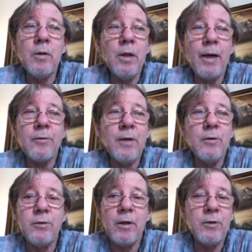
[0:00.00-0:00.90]
like I
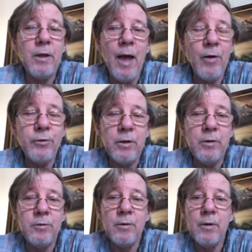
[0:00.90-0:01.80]
say, 60 House
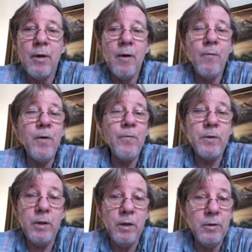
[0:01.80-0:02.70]
seats,
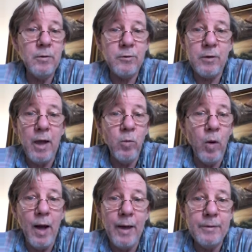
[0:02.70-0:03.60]
15
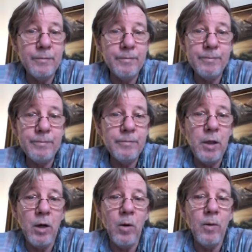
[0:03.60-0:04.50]
statewide,
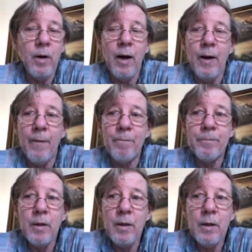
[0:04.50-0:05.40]
you know, uh,
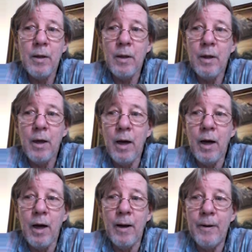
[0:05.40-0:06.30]

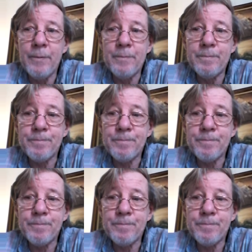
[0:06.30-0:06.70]
uh,